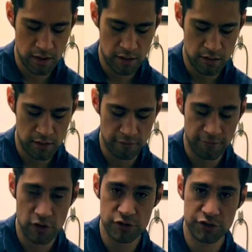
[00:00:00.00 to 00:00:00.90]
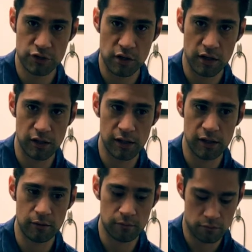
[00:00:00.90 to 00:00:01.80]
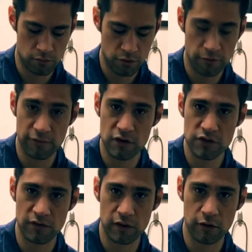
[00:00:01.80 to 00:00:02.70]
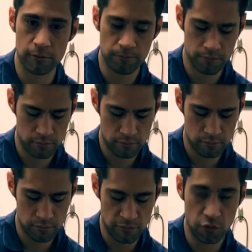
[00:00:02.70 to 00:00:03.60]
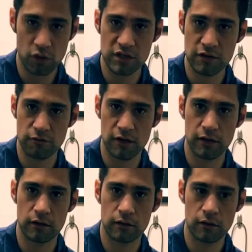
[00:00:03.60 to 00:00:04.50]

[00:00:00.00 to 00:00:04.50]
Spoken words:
and then the first string again with your first finger, 14th fret,